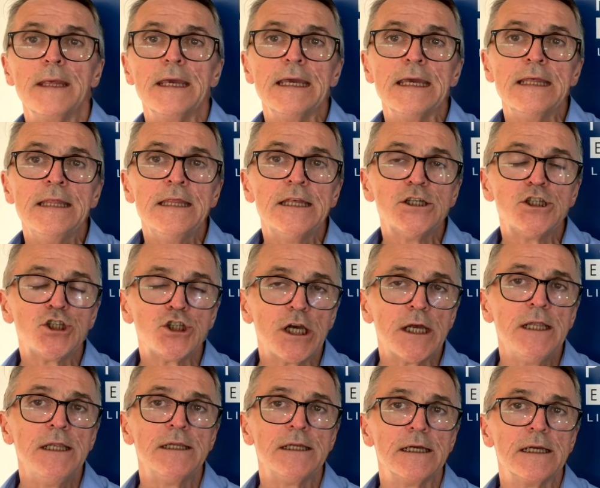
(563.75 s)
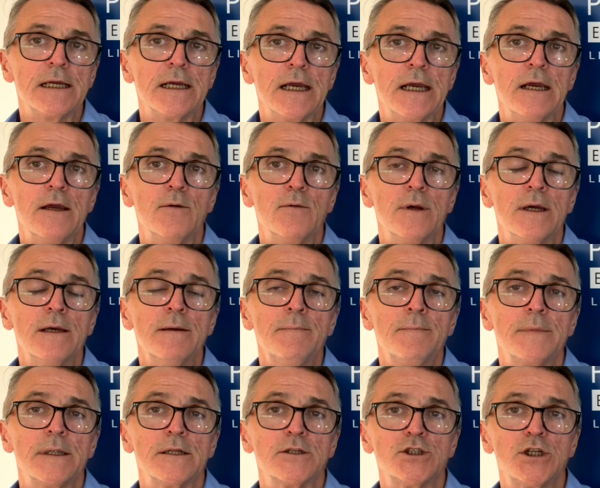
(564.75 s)
In the Schengen Area,
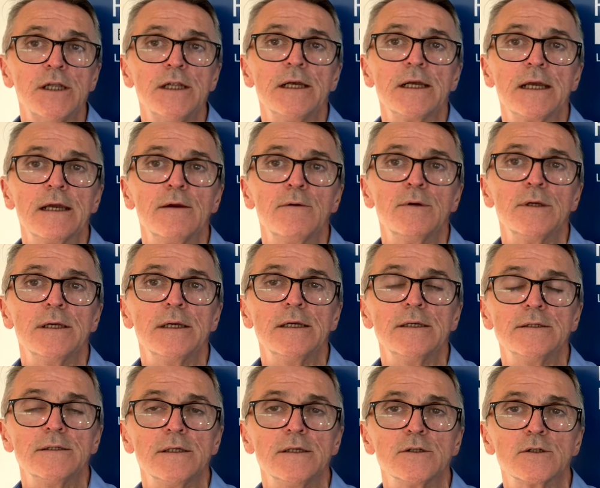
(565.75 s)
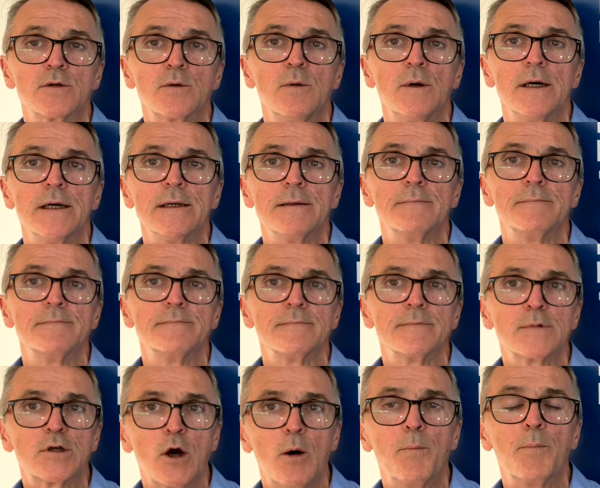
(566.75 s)
the Schengen Area is quite
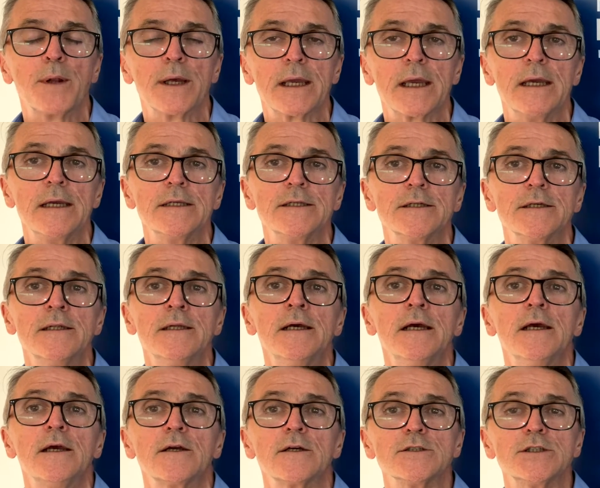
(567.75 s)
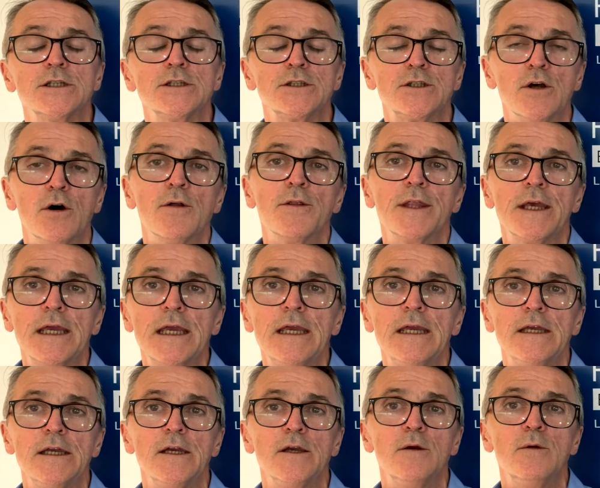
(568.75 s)
complicated because it's not the
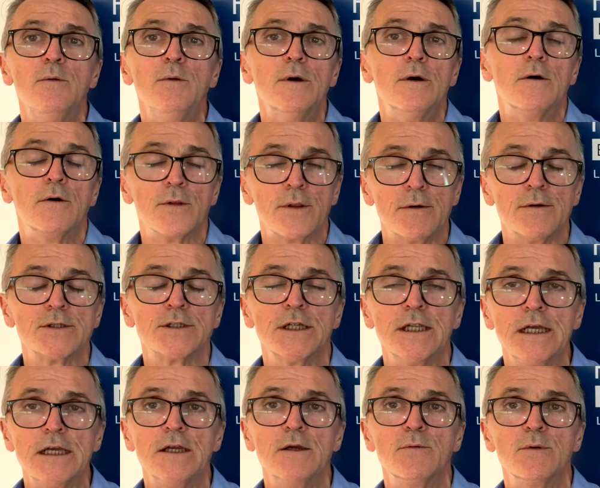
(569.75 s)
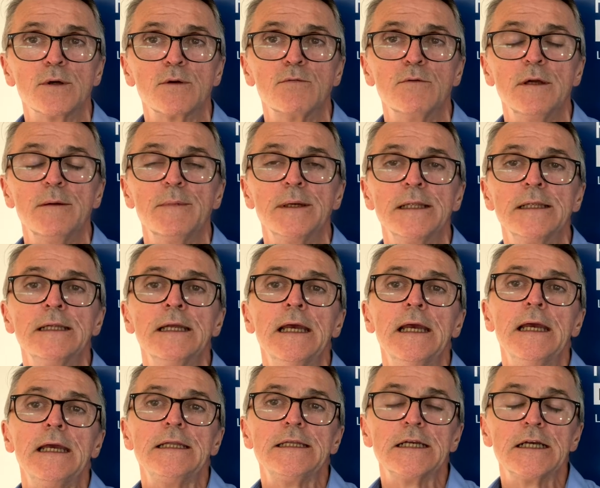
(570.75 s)
EU, although it's an EU agreement.
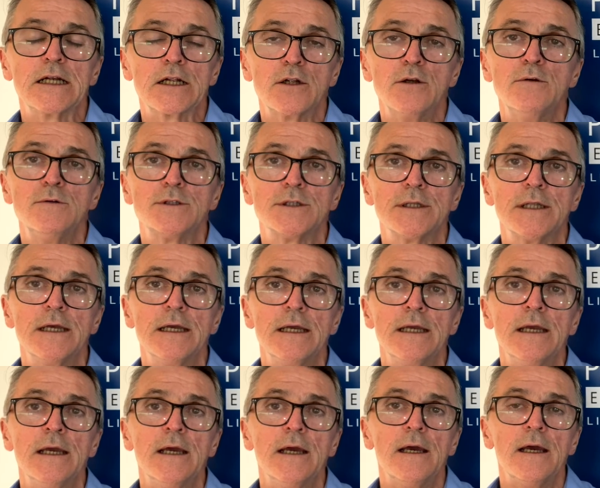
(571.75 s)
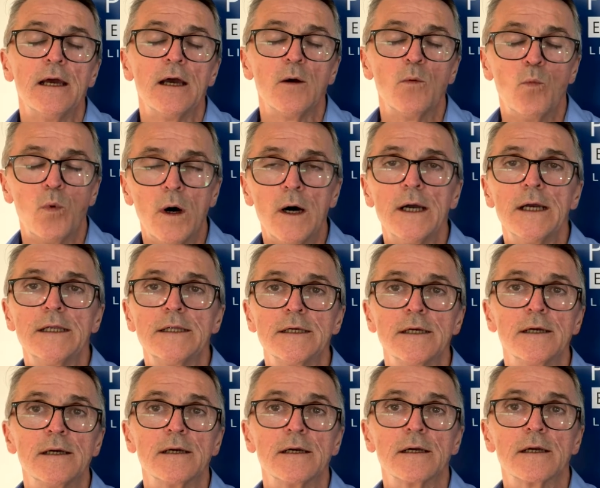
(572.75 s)
It includes the
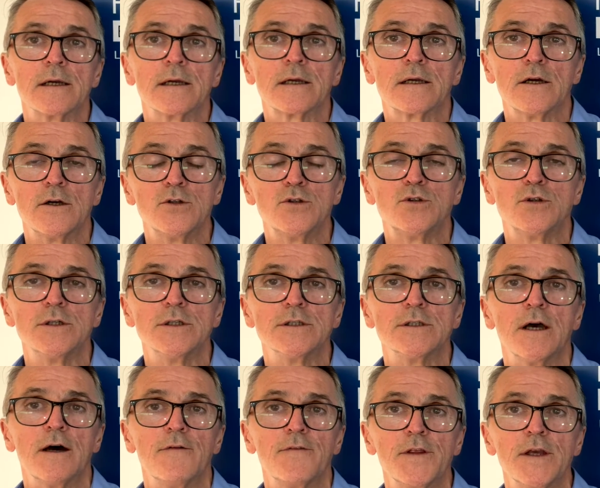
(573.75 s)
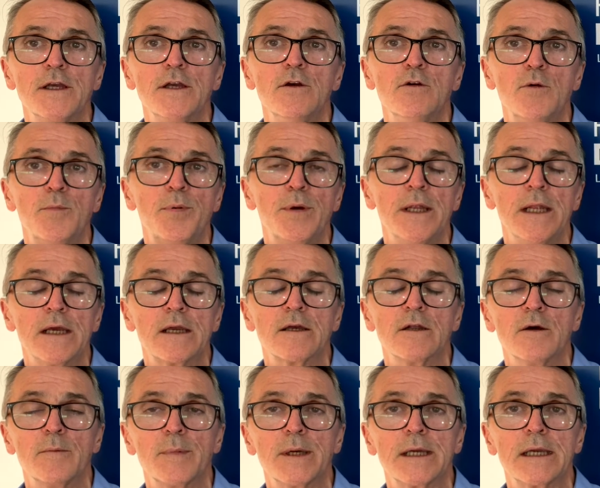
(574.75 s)
wider countries of the European
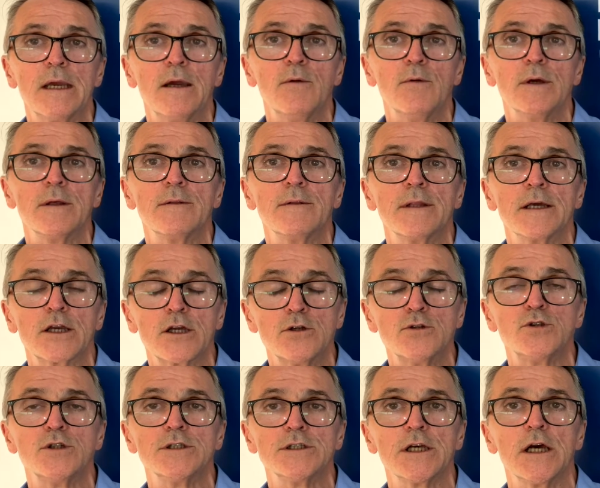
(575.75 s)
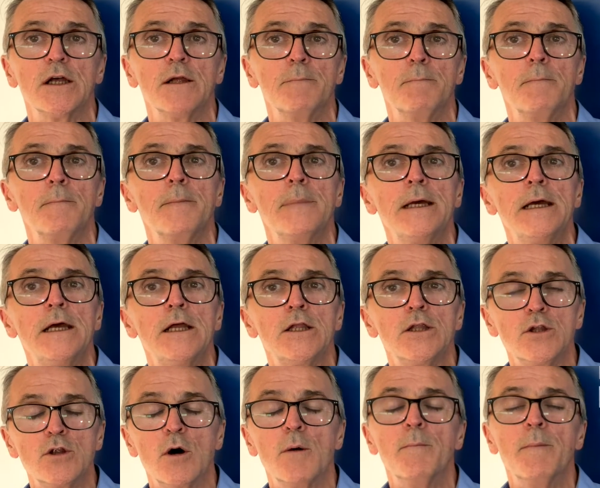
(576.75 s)
Economic Area, the countries that are
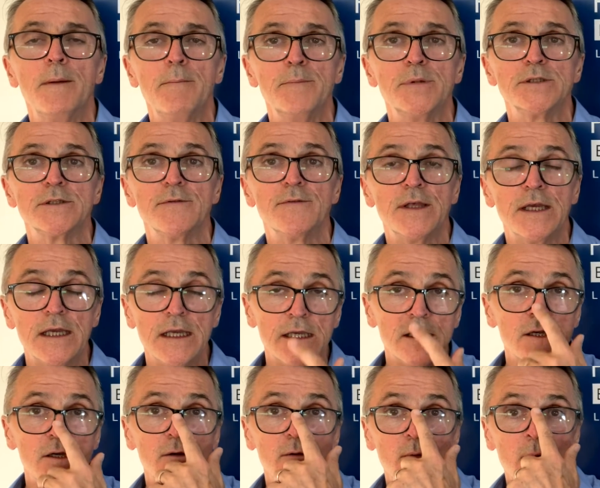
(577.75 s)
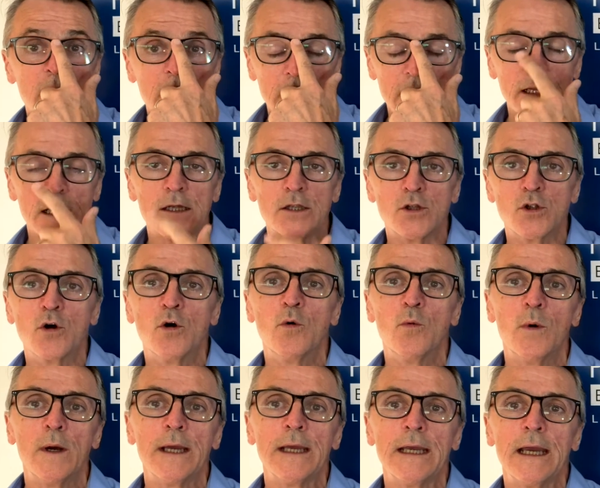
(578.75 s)
not members of the EU, like
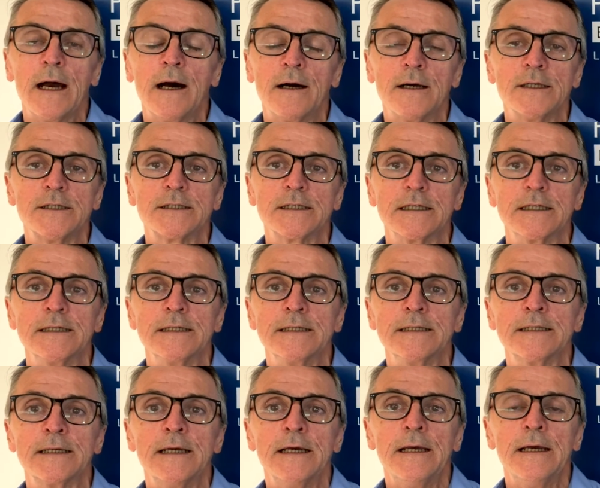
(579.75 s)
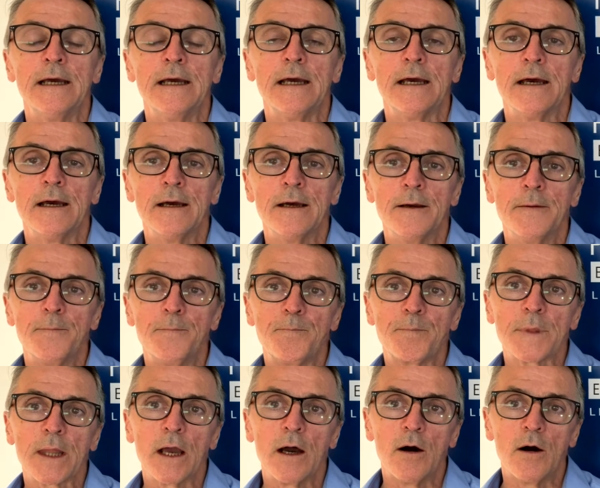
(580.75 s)
Norway, Iceland,
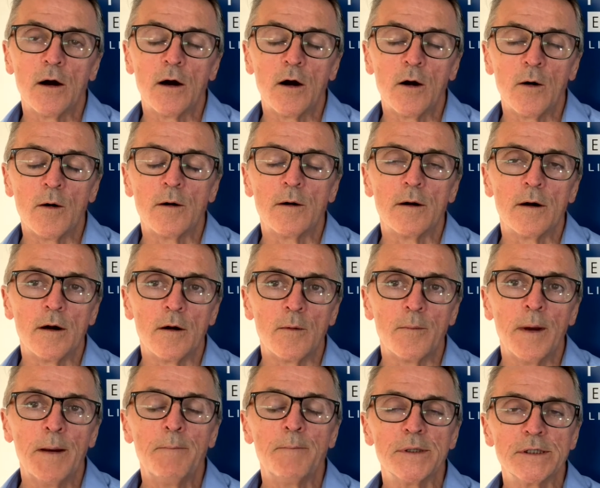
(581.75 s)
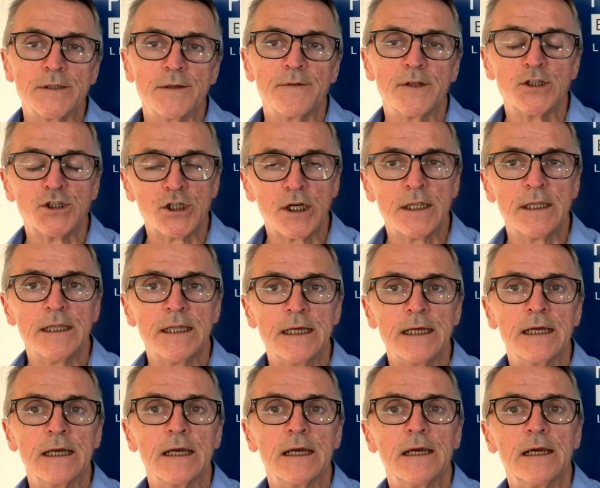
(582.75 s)
are members of the
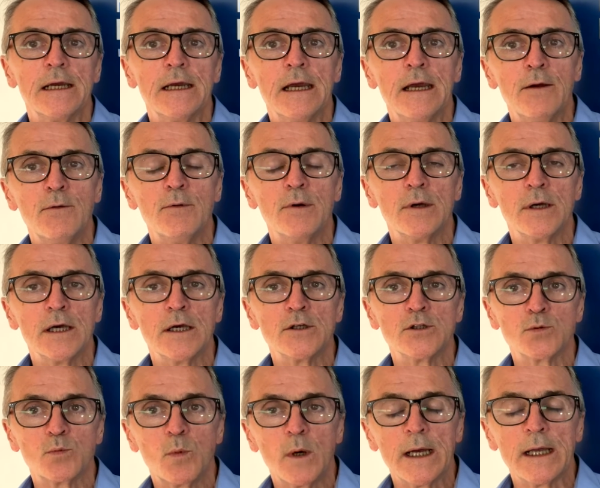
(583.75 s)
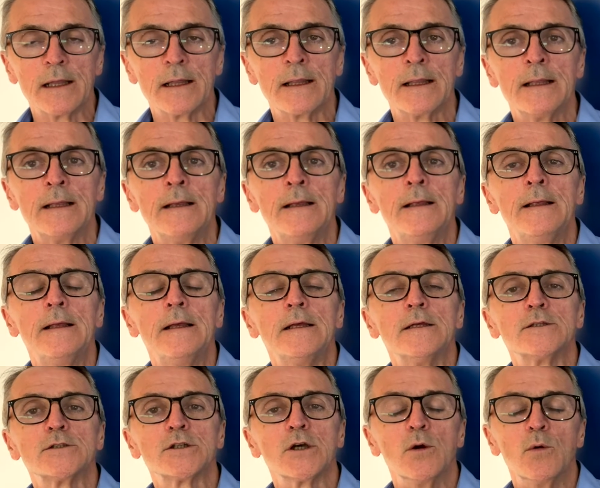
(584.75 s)
Schengen Area as well.
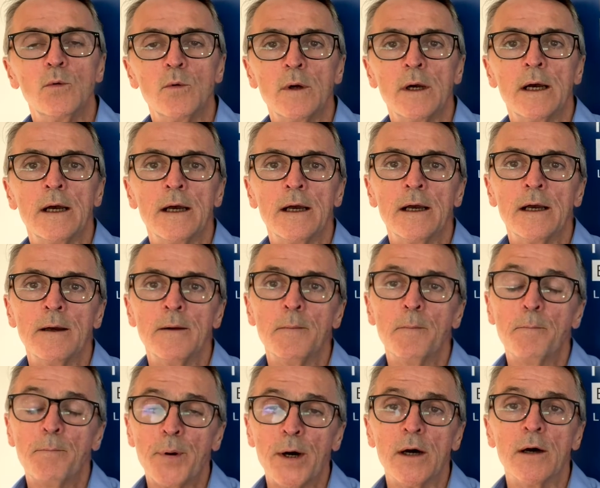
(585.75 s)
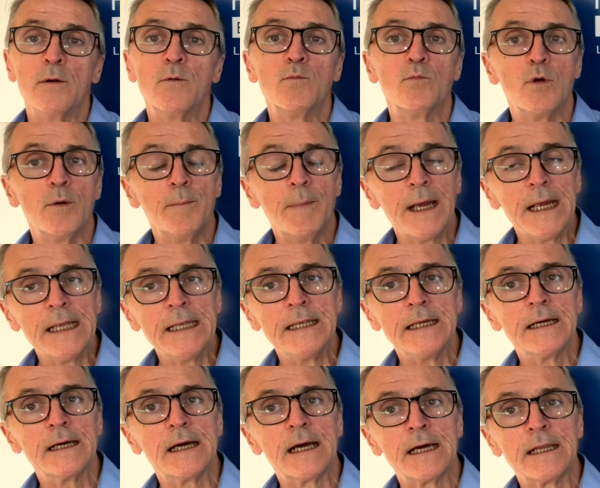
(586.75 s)
So, but
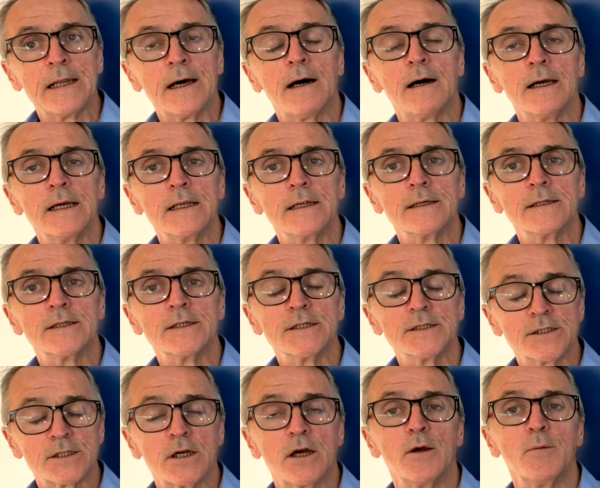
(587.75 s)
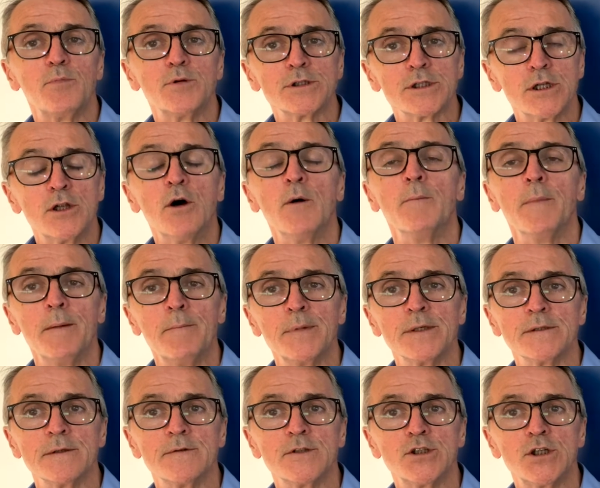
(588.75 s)
Romania and Ireland and Cyprus are not
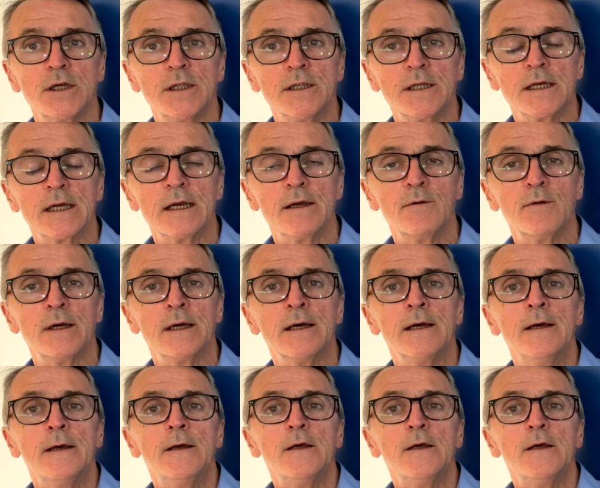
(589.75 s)
members of the Schengen Area.